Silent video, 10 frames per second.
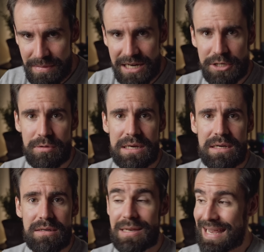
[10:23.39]
many
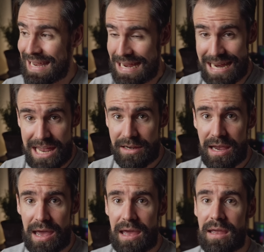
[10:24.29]
trees in
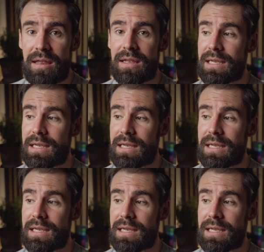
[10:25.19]
8K,